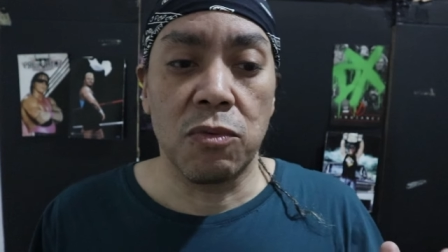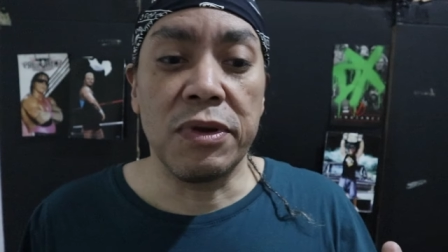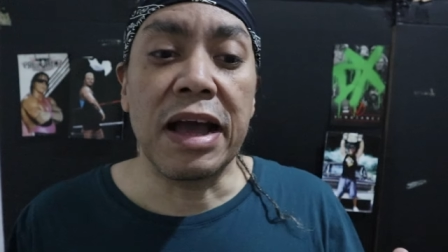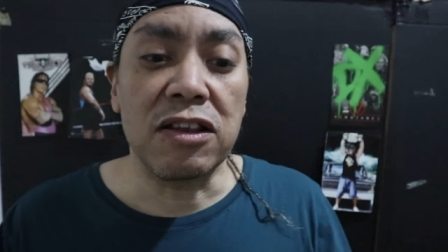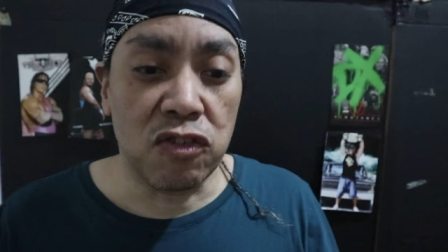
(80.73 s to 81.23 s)

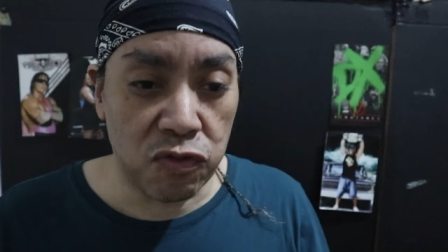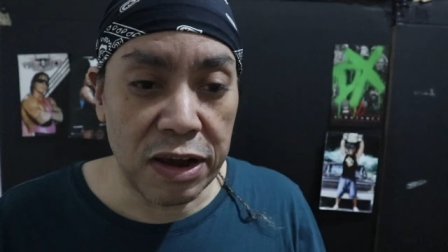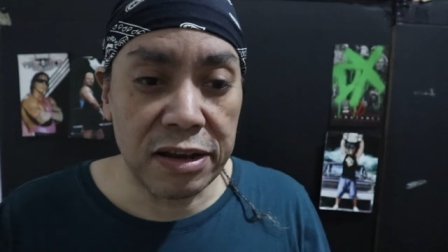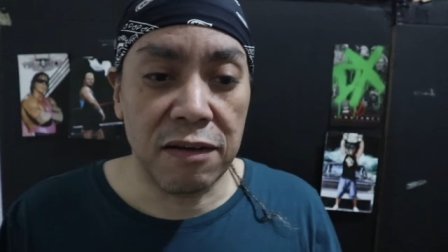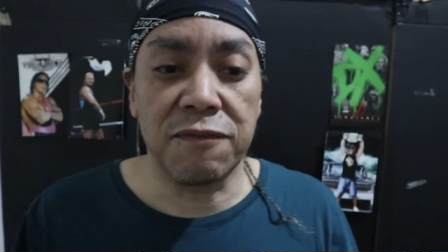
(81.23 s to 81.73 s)
We got
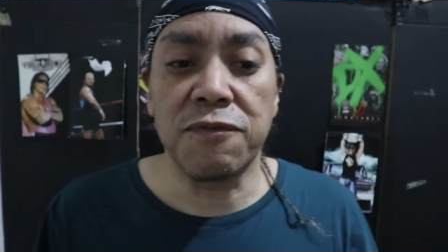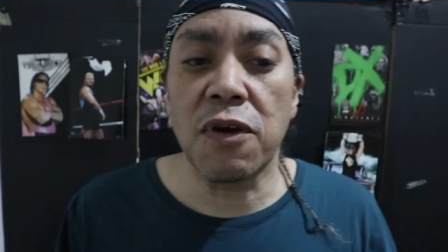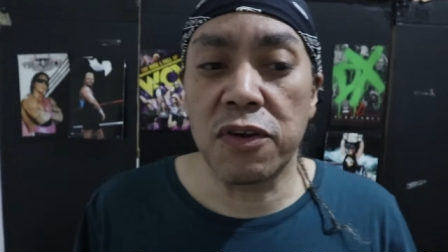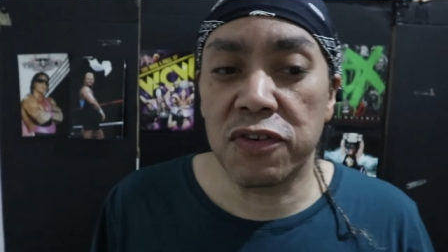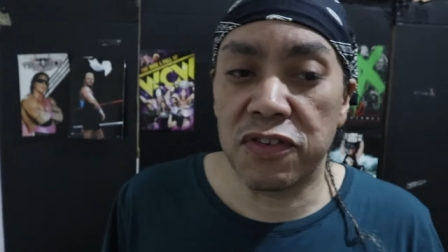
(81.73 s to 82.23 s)
Trent
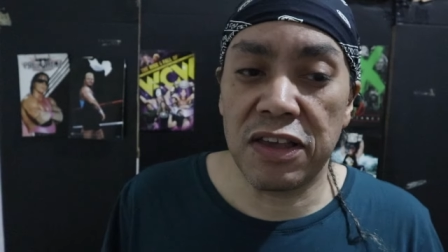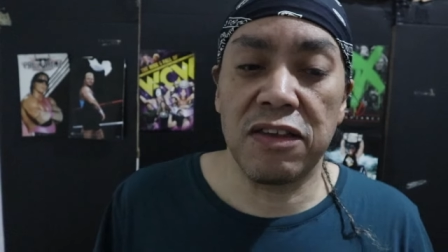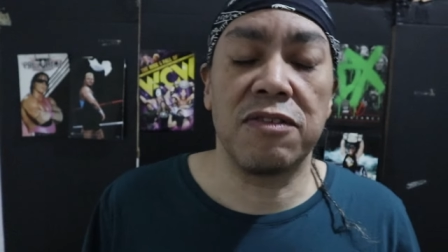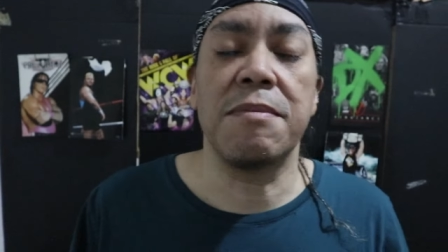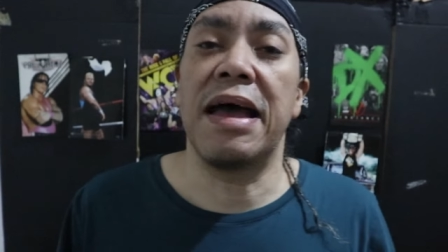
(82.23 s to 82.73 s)

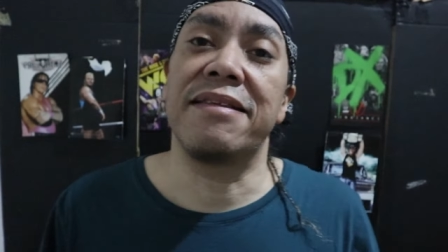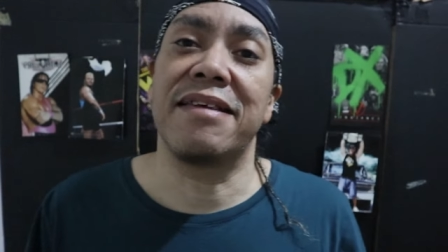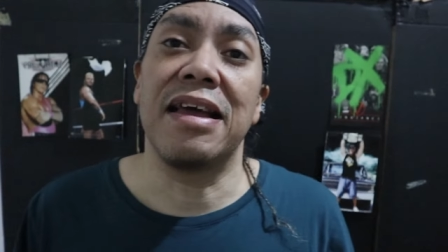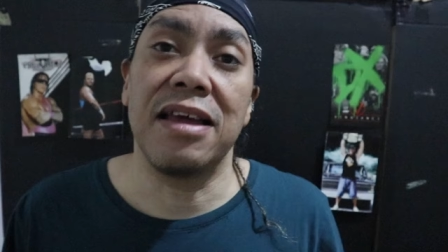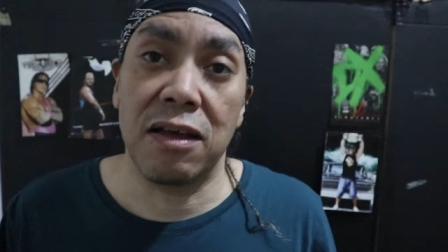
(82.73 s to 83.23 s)
versus Matt
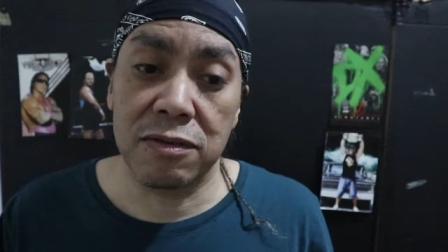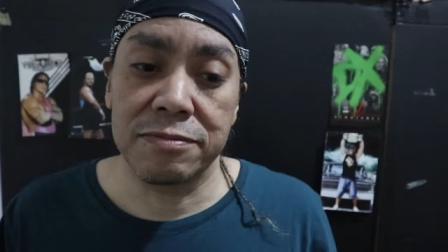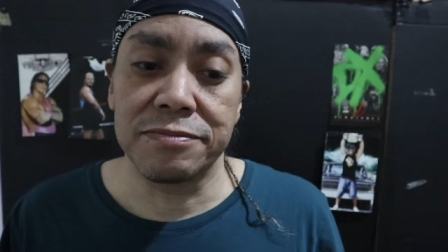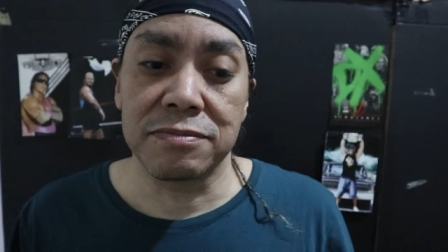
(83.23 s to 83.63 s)
Sydal.